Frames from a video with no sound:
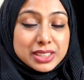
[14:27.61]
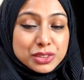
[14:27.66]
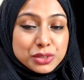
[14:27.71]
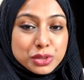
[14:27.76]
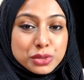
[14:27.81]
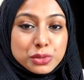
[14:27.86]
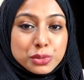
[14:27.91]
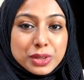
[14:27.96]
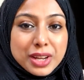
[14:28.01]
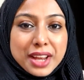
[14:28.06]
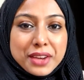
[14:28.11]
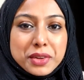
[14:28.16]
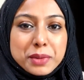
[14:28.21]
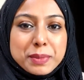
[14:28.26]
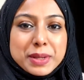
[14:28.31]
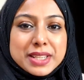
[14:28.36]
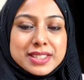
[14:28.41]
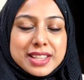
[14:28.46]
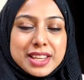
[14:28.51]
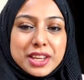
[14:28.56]
So soon I will be
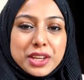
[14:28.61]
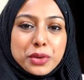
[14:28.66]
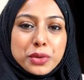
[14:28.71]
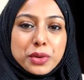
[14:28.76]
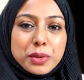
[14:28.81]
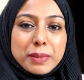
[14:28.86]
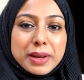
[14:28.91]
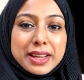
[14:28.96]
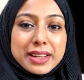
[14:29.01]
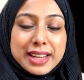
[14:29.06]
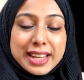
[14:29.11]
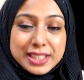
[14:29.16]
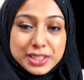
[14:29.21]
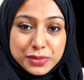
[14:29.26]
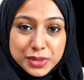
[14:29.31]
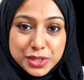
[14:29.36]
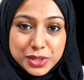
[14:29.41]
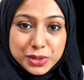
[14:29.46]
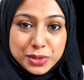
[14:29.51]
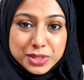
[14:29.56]
seeing you in my next video.